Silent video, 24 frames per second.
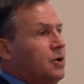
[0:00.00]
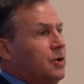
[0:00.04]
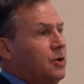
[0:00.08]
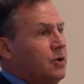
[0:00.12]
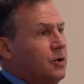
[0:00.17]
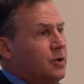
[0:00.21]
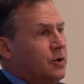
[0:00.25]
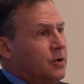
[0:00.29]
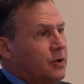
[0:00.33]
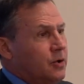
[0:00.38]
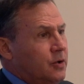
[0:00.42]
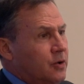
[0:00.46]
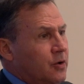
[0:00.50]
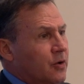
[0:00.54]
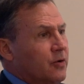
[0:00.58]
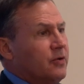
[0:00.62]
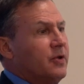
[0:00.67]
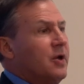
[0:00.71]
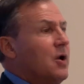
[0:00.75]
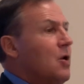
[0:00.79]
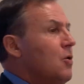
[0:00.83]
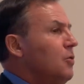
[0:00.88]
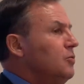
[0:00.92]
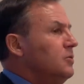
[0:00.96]
you're
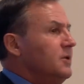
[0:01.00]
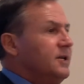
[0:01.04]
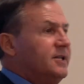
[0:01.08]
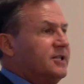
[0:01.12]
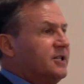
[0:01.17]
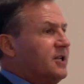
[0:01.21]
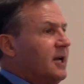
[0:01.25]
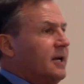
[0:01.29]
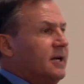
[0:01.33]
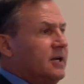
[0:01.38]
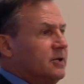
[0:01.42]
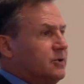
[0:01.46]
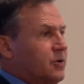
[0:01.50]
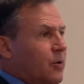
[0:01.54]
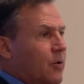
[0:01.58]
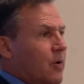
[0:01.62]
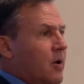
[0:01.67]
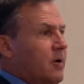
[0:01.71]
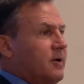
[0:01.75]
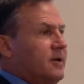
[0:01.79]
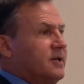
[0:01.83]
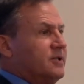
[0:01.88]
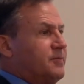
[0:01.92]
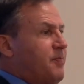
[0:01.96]
the only signator
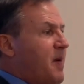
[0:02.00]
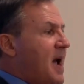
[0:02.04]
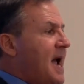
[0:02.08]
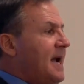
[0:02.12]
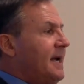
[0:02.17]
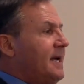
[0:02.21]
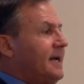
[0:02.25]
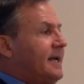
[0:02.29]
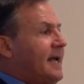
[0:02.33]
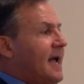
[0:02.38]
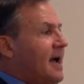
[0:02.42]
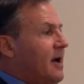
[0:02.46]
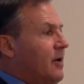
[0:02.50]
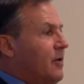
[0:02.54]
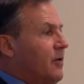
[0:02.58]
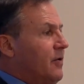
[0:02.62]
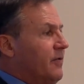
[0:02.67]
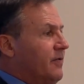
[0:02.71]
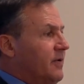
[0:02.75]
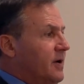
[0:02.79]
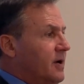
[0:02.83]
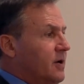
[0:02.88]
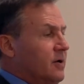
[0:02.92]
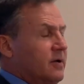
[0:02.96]
on this bank account
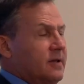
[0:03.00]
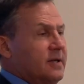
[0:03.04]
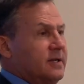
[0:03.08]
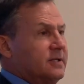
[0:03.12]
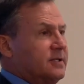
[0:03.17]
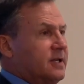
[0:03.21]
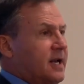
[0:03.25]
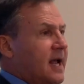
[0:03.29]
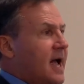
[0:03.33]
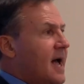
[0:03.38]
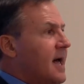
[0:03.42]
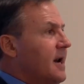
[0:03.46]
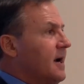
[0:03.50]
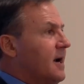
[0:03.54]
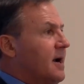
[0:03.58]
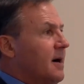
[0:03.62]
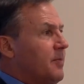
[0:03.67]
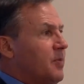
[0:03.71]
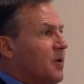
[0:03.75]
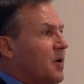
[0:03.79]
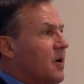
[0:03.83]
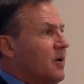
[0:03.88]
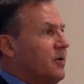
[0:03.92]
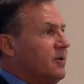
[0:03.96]
over here that's got a
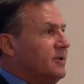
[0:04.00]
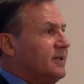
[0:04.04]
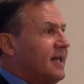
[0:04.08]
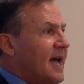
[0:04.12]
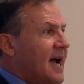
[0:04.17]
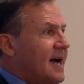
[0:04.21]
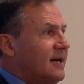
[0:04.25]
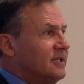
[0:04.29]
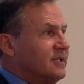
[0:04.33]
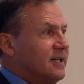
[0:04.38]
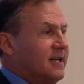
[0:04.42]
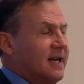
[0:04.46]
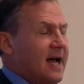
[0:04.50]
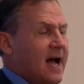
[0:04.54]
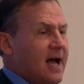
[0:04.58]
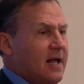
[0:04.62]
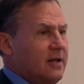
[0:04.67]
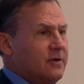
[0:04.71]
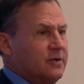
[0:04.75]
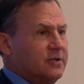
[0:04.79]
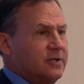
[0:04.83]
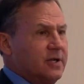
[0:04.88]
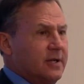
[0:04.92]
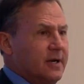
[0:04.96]
couple
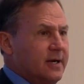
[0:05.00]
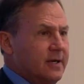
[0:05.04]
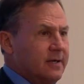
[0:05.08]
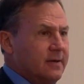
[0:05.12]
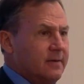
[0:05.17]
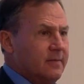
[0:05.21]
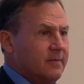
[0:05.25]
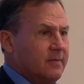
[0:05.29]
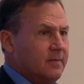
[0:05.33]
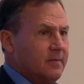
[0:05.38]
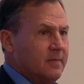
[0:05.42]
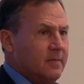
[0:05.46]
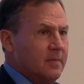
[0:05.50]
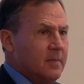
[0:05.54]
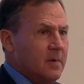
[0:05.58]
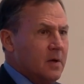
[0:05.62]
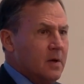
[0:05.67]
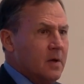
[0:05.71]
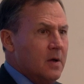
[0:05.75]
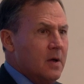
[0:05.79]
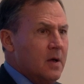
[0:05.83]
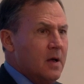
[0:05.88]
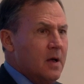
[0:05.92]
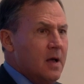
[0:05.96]
$100,000 in it,
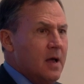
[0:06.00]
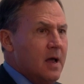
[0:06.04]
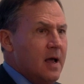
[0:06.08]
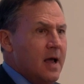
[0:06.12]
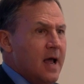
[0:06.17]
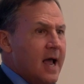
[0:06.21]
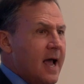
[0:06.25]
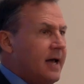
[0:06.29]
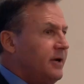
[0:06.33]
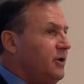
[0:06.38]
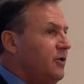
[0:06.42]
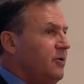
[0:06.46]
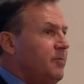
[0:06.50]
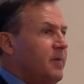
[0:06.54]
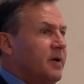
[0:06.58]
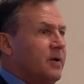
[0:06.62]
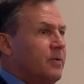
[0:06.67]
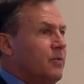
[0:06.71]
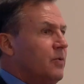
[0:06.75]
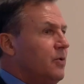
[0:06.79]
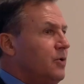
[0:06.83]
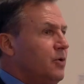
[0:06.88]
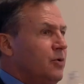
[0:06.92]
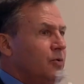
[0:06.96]
and
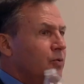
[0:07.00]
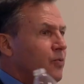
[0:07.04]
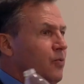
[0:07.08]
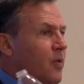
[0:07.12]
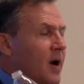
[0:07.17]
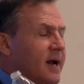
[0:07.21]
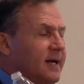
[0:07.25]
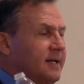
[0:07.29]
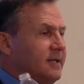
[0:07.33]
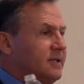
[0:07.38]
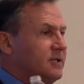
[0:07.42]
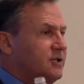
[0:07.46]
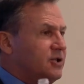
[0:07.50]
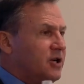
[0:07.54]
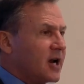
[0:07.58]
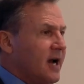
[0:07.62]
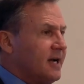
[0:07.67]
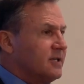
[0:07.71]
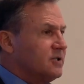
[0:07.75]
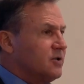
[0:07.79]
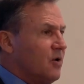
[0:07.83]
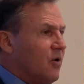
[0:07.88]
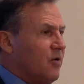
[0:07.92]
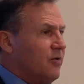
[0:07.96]
you write
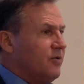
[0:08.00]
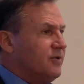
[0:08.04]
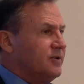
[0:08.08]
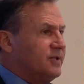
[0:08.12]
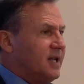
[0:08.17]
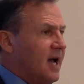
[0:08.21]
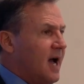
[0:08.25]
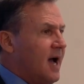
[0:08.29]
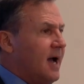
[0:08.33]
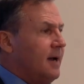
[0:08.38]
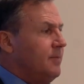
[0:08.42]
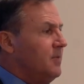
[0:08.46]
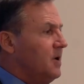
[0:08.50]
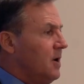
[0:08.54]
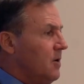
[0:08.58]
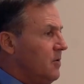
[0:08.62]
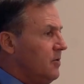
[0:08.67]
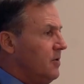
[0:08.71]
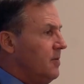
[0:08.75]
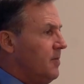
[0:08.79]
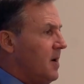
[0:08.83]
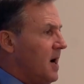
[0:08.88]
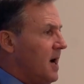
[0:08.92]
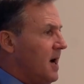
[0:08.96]
checks all the time to go
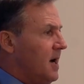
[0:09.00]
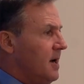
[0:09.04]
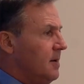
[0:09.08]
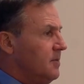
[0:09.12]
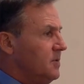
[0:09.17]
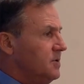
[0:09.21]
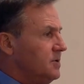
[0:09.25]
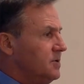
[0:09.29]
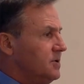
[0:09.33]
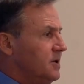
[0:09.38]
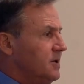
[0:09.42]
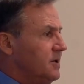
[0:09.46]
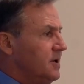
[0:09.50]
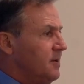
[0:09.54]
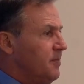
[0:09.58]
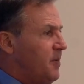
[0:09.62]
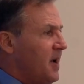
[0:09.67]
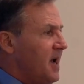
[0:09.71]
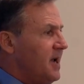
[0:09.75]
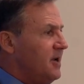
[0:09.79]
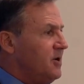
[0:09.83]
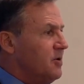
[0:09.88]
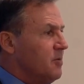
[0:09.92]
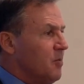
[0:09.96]
to the Bahamas and to
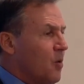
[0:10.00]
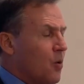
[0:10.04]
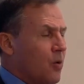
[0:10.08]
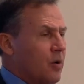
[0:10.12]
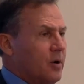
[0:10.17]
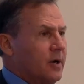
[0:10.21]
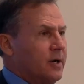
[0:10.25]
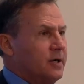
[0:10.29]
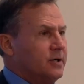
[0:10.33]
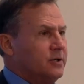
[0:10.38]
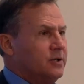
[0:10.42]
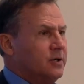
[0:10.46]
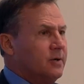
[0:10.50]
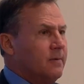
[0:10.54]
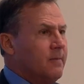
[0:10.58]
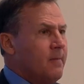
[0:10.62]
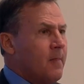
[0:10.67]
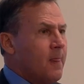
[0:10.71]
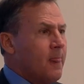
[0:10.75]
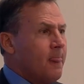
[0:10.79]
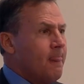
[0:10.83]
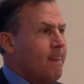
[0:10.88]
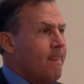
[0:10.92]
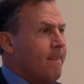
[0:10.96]
pay your mortgage.
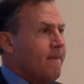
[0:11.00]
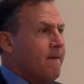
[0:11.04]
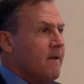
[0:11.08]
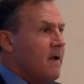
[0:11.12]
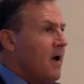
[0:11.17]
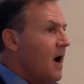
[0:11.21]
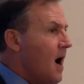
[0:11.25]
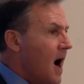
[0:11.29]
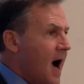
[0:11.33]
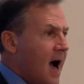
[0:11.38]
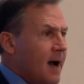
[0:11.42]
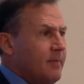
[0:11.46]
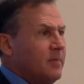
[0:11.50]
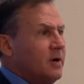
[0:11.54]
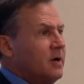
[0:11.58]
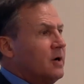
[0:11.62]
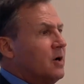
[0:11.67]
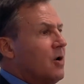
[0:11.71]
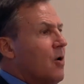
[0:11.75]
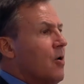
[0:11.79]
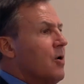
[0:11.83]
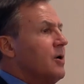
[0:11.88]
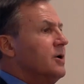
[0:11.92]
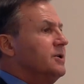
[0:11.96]
I'm going
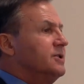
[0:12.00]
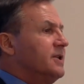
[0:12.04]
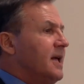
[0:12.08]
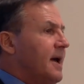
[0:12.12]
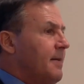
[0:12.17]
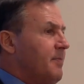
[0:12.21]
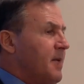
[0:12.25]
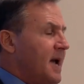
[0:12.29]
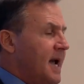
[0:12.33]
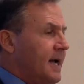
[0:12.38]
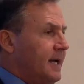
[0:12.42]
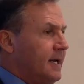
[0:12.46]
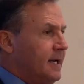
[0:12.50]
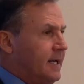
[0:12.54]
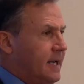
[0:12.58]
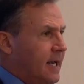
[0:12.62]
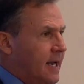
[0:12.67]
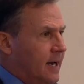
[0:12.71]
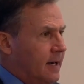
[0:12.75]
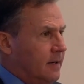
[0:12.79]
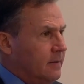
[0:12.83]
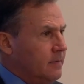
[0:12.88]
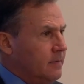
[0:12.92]
to garnish that bank account.